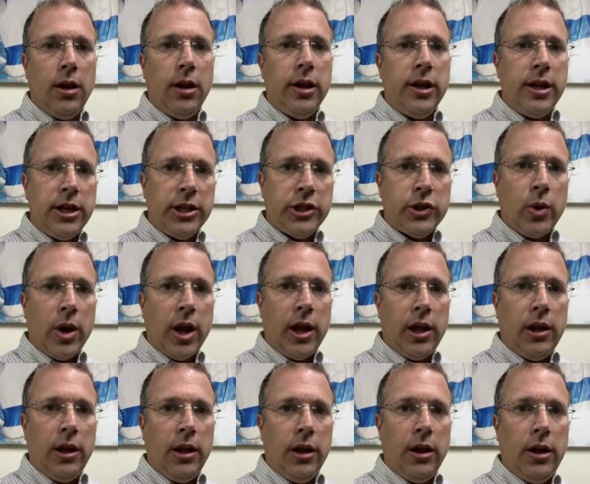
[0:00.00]

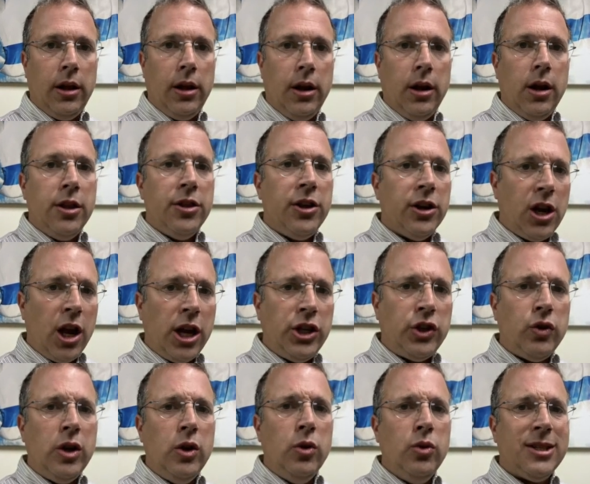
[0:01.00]
Israel, the
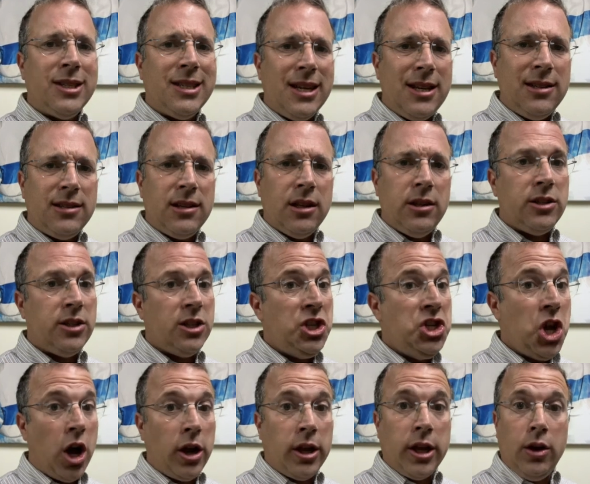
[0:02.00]
country whose citizens,
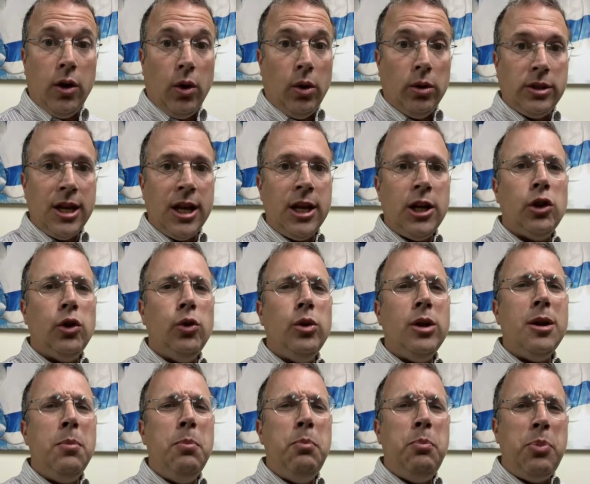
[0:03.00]
young and old,
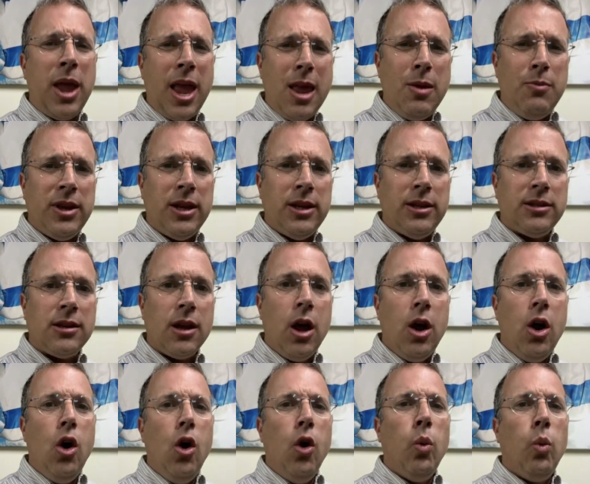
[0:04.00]
including babies,
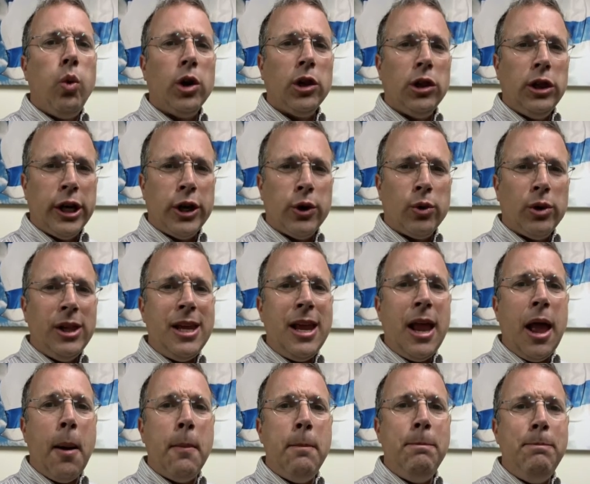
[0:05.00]
were
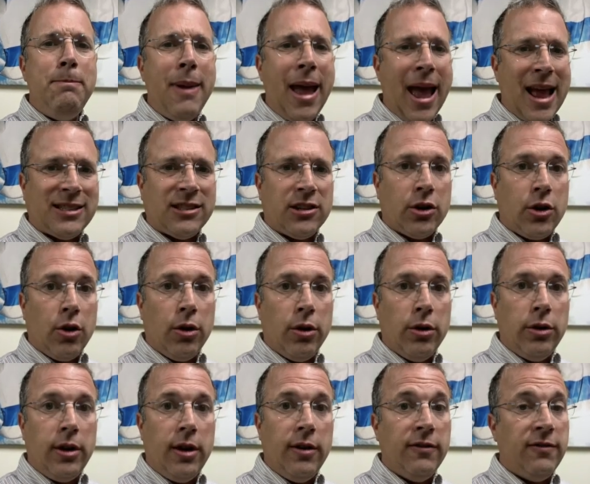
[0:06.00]
literally
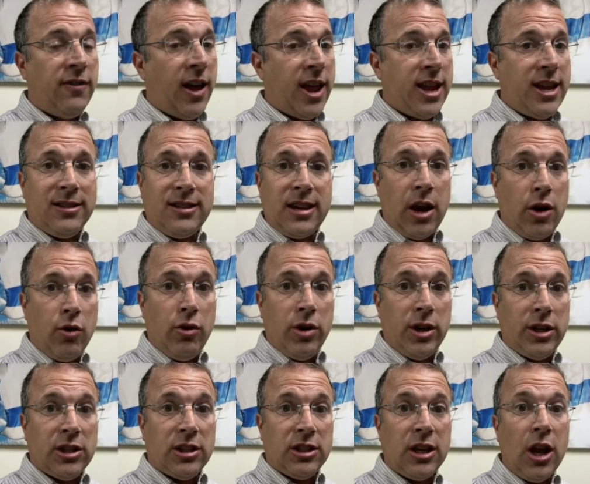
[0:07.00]
massacred via
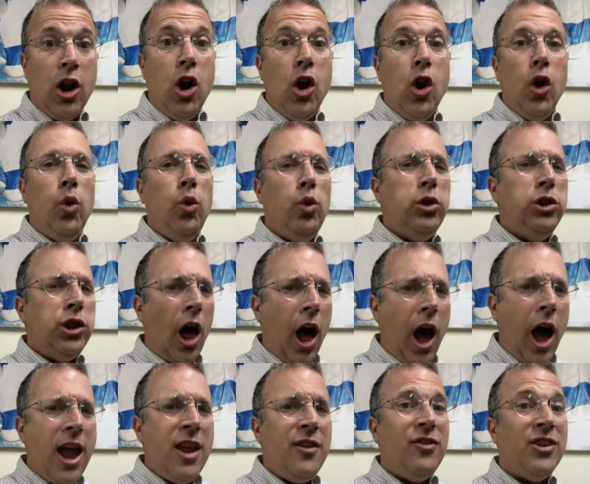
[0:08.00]
terrorists who
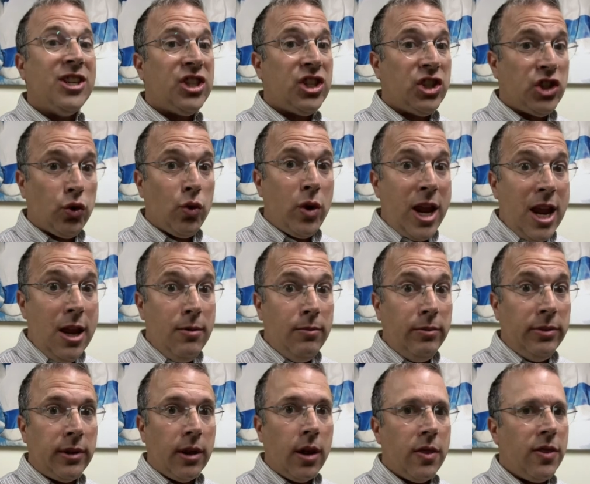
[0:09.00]
live
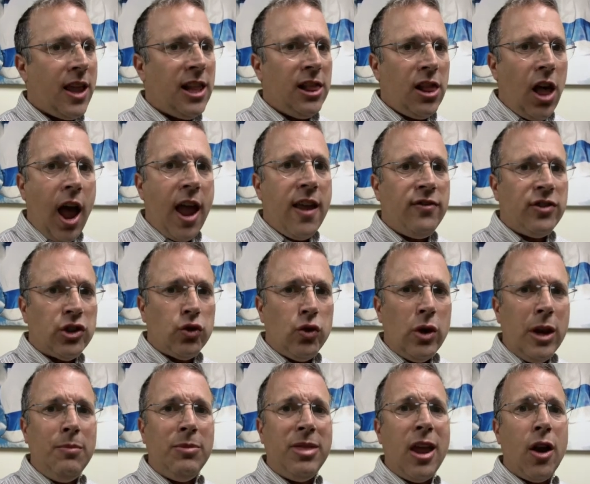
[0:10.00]
streamed
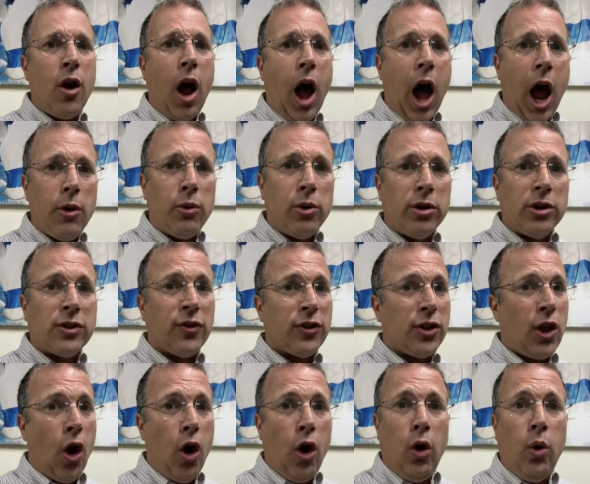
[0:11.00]
their horrors for
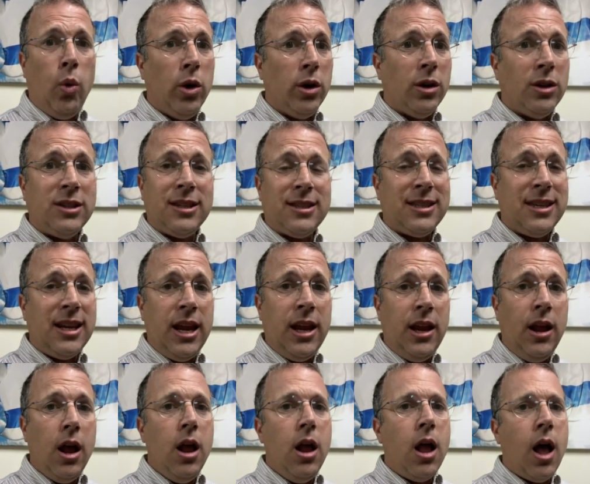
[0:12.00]
the whole world to see
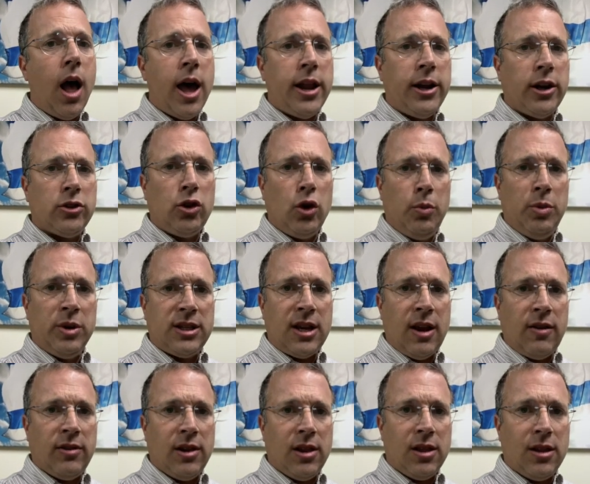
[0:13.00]
on October
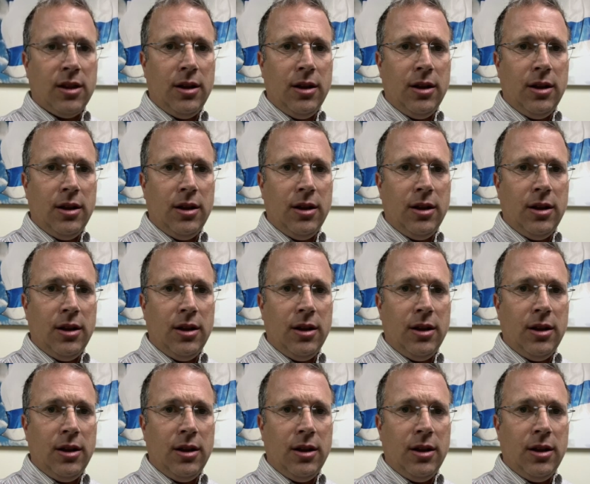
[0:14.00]
7th.